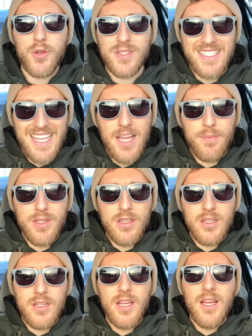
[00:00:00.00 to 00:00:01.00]
your
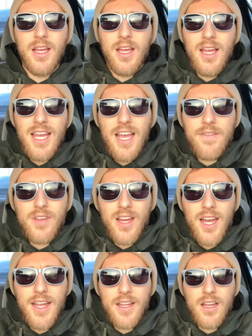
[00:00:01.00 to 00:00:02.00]
scapula have to
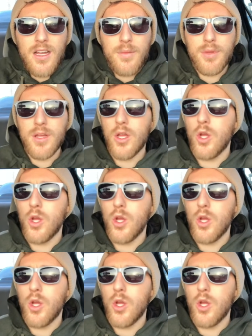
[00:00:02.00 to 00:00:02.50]
hike up?